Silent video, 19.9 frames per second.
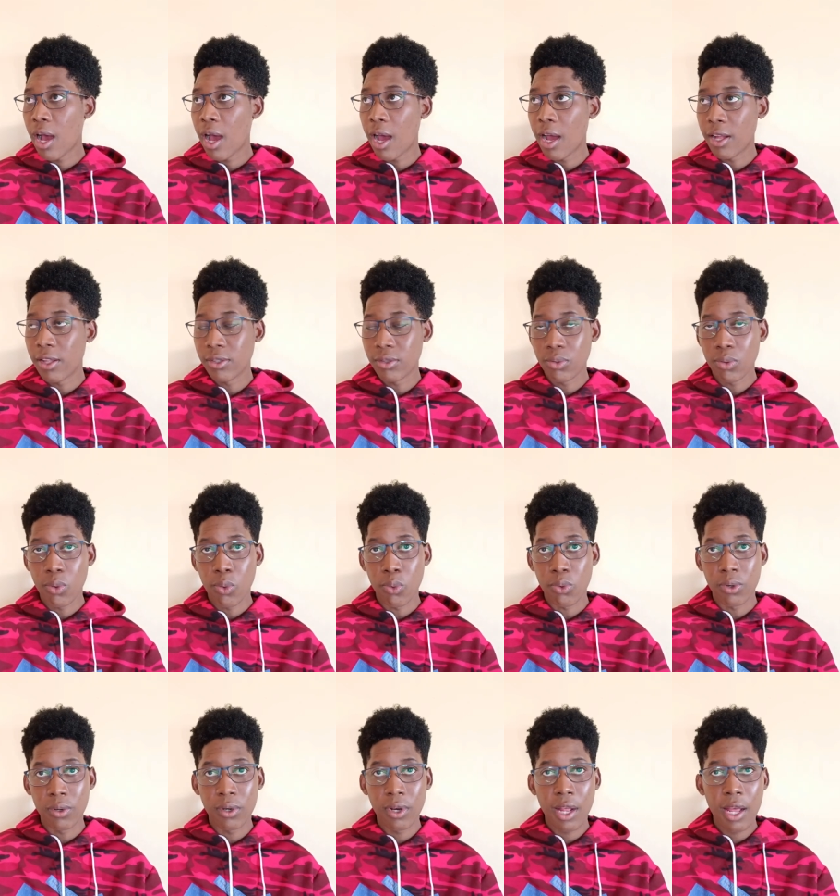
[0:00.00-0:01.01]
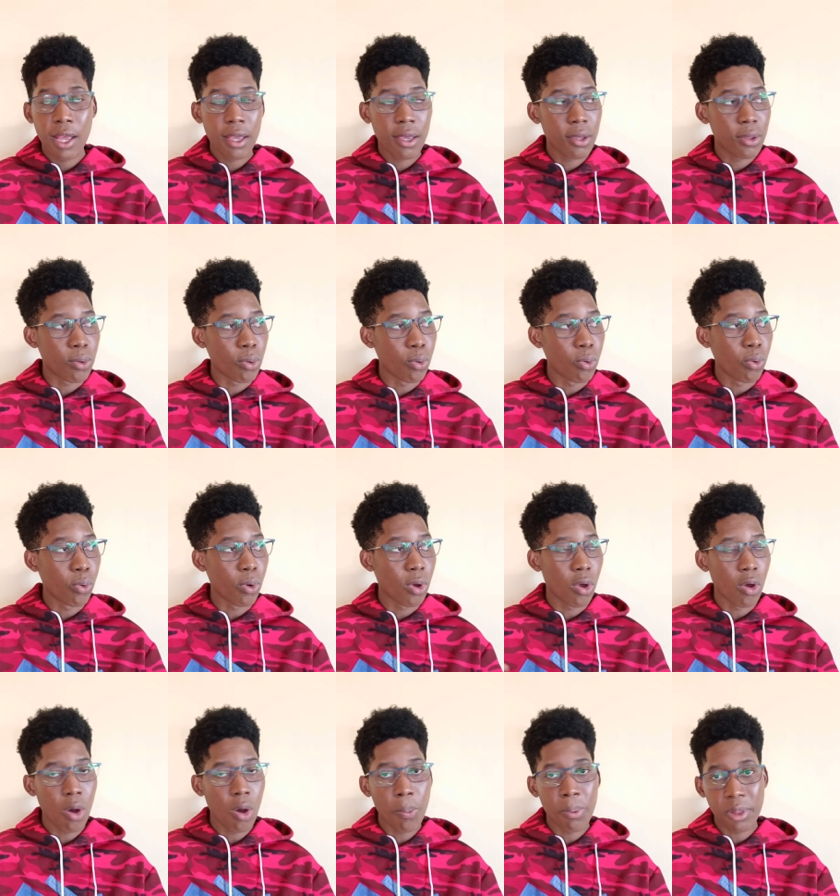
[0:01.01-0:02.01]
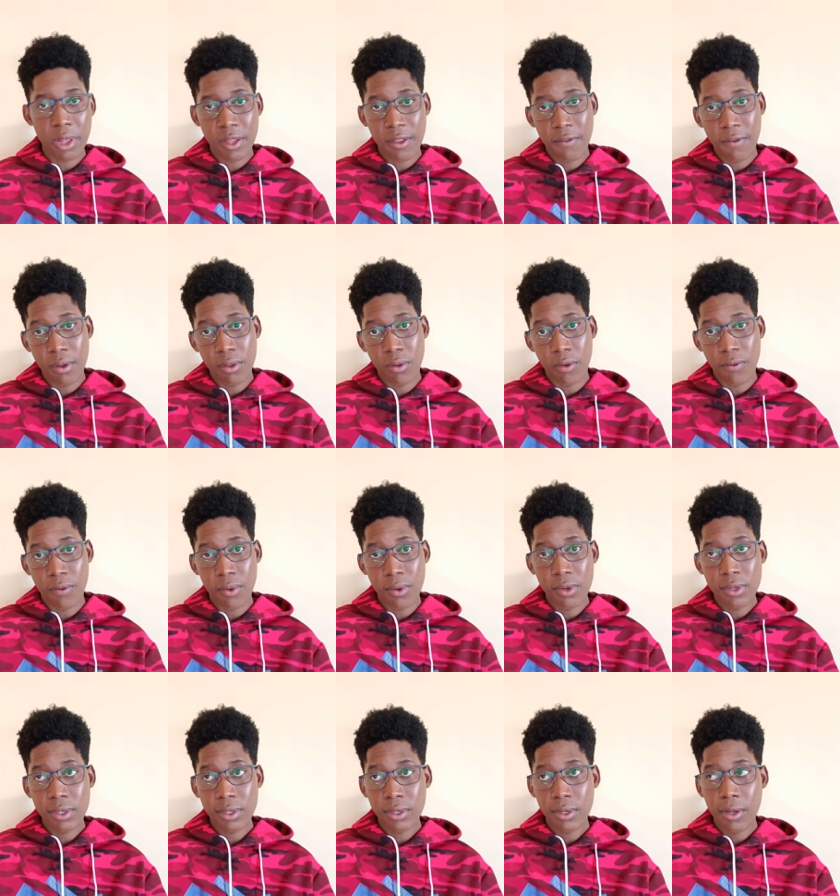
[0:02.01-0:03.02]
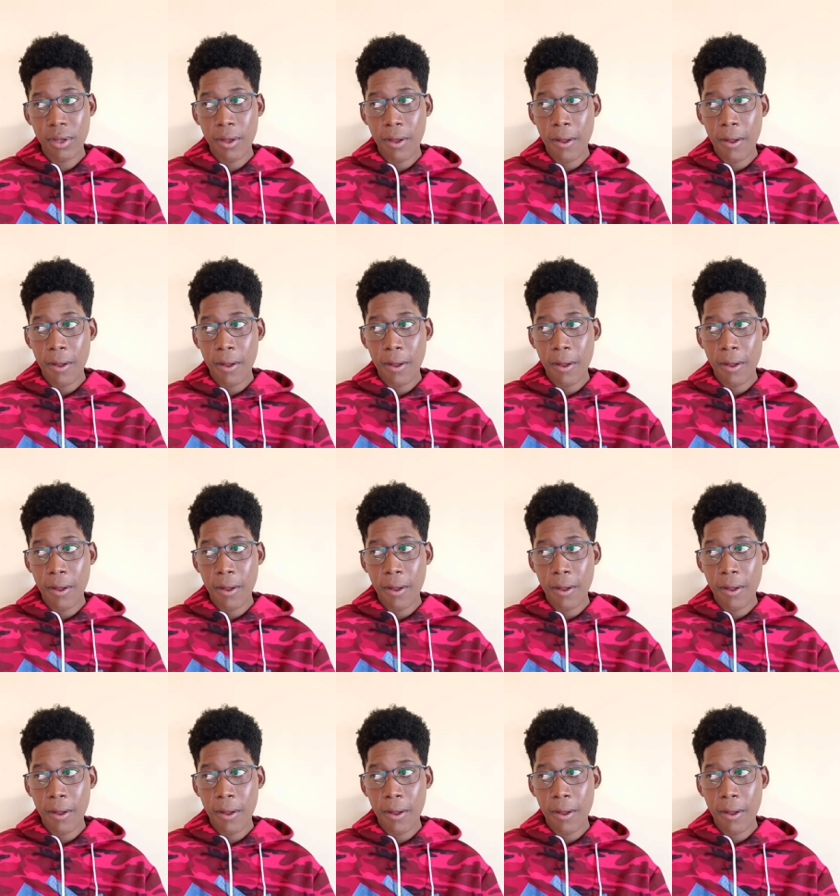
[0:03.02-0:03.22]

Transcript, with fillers: and would like to help that friend of yours,